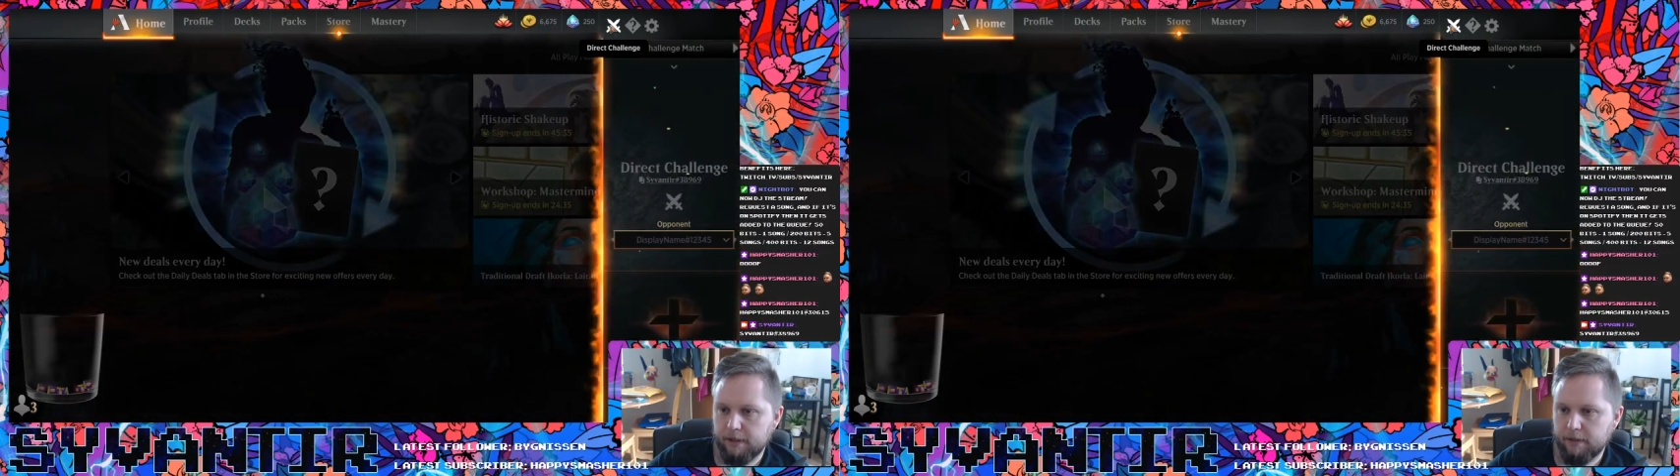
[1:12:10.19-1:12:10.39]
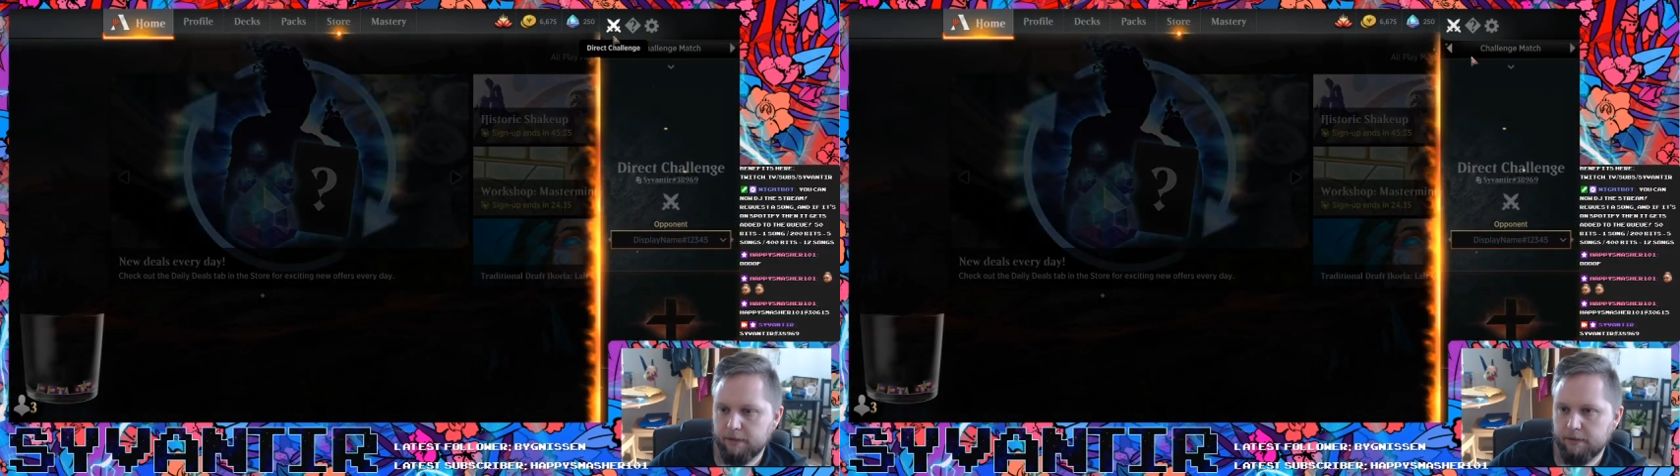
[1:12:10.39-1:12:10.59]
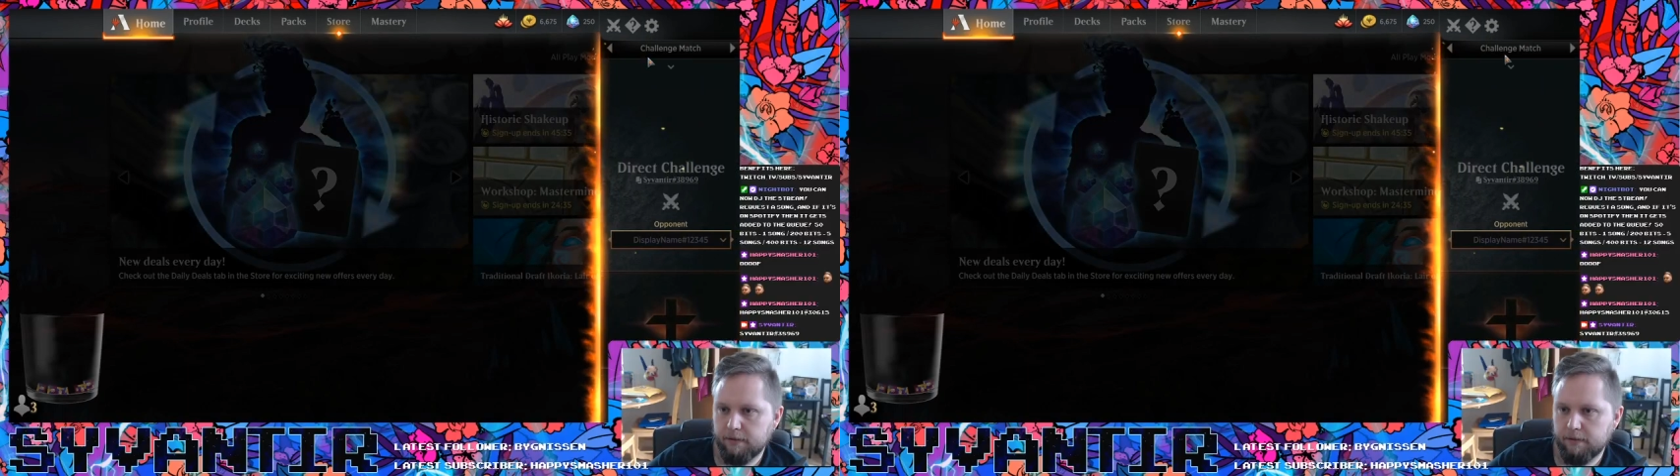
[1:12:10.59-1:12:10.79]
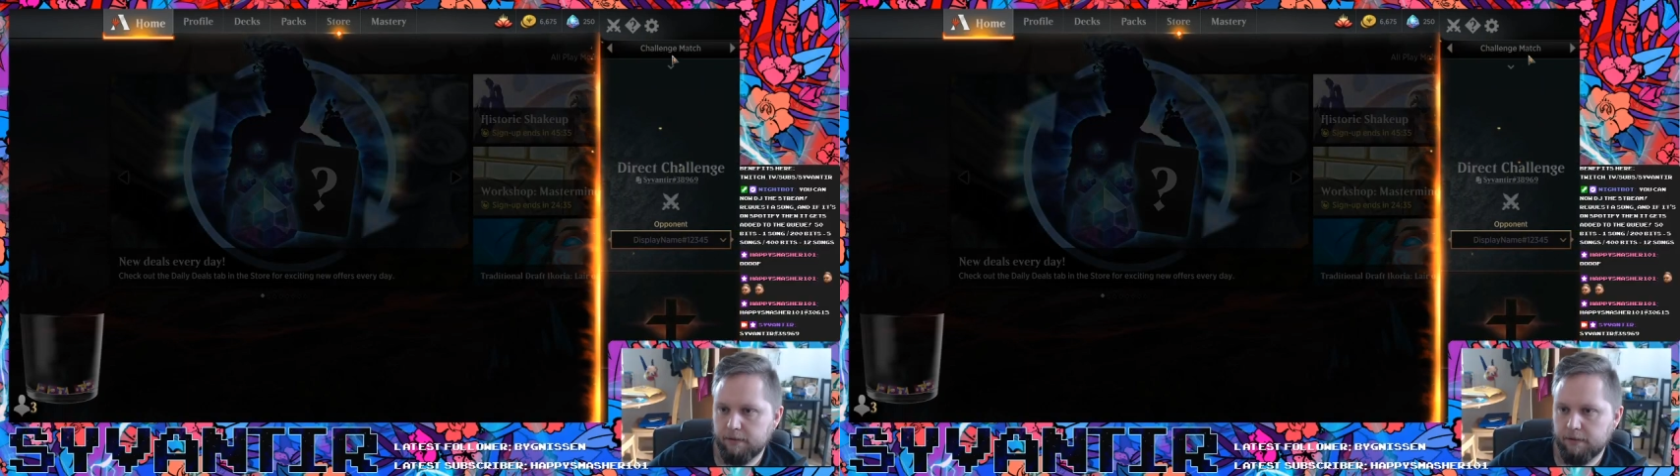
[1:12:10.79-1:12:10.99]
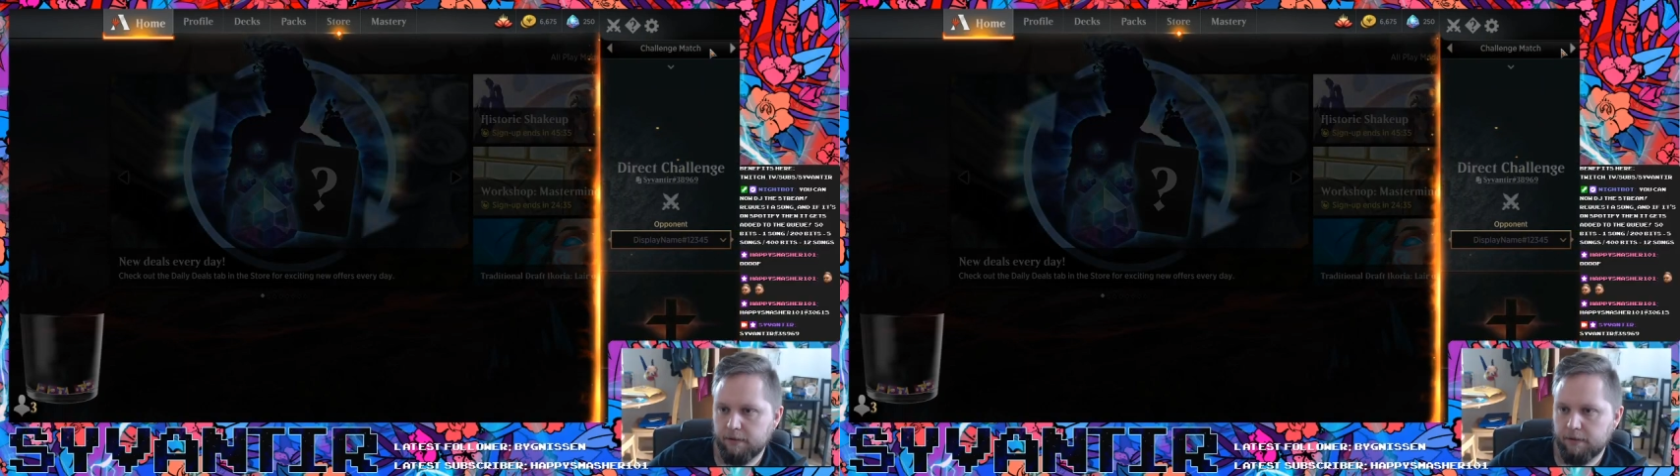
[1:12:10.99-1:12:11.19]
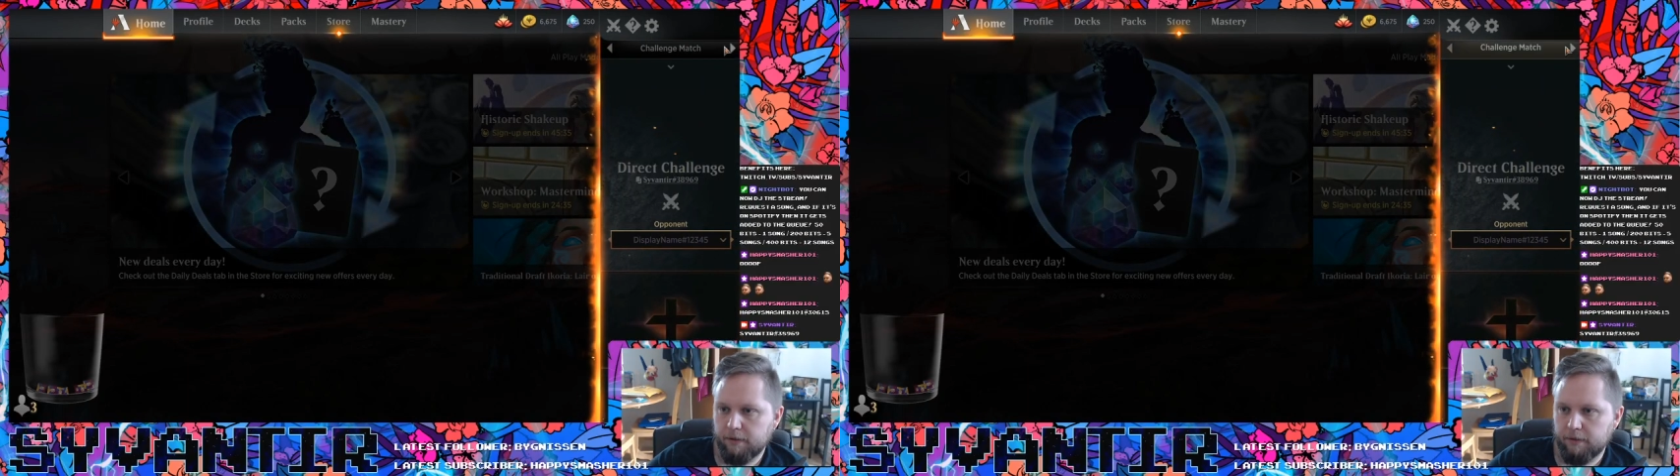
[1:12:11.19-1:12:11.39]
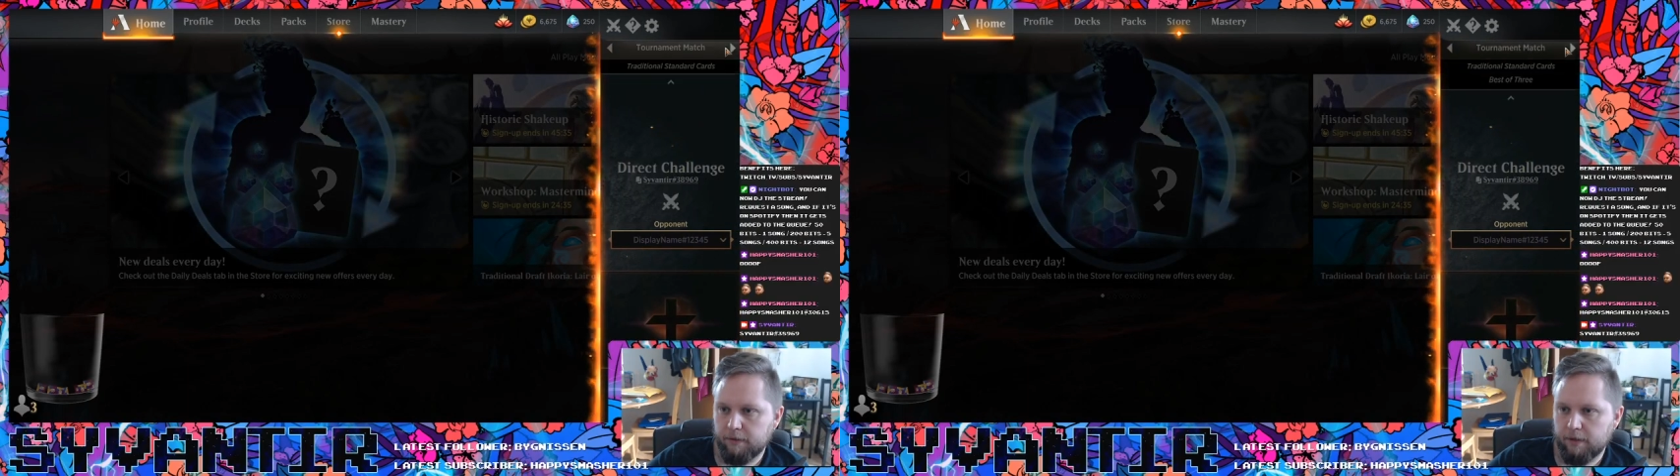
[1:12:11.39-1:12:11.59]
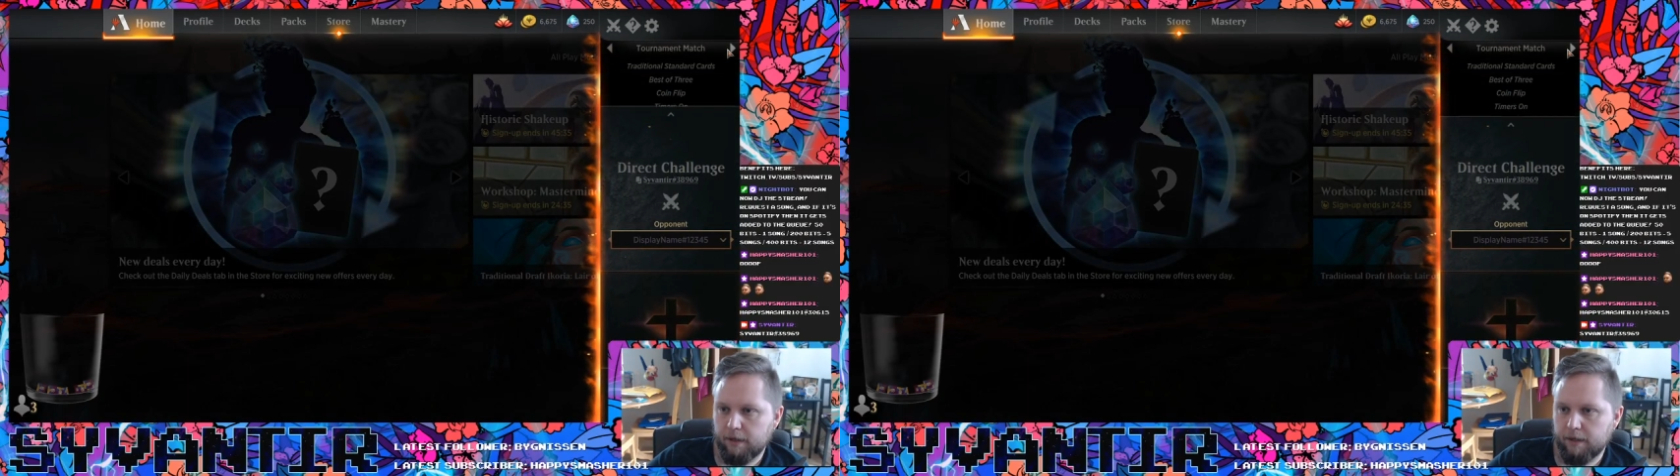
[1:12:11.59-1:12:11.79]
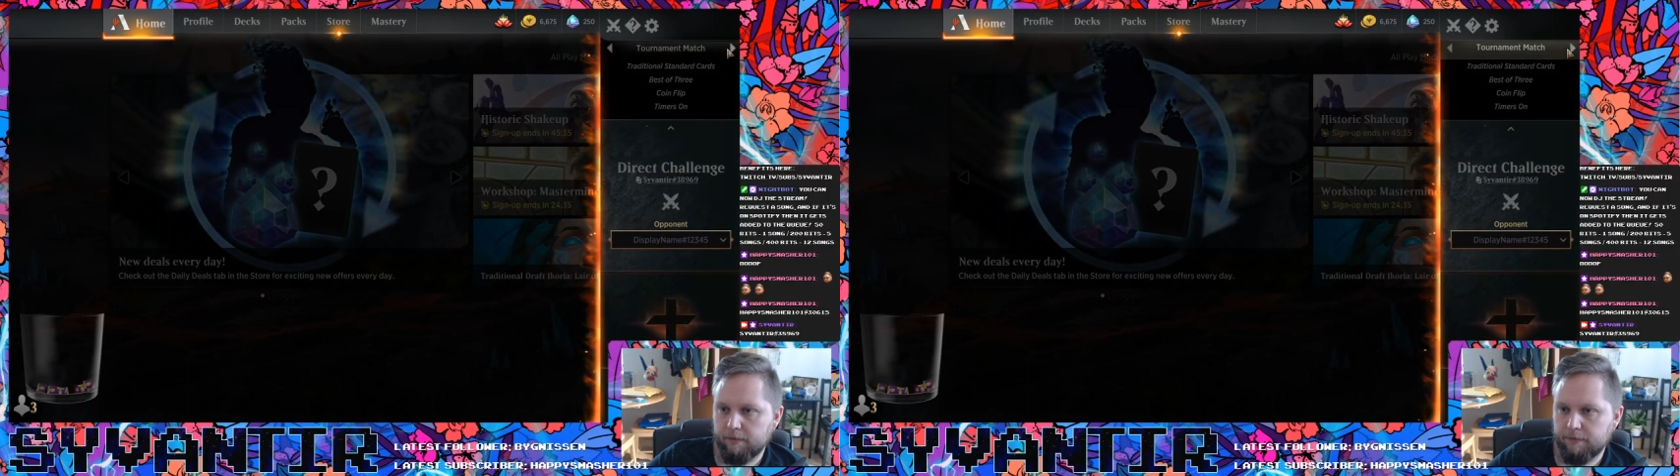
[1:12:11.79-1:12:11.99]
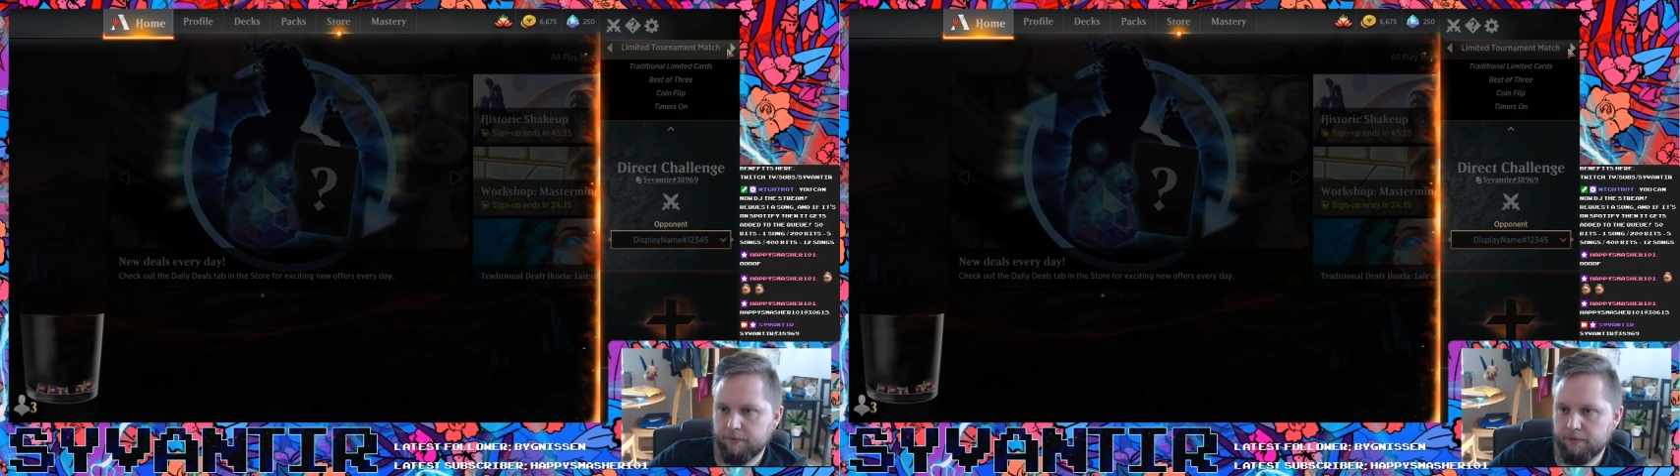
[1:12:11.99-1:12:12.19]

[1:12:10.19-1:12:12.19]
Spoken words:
here, you have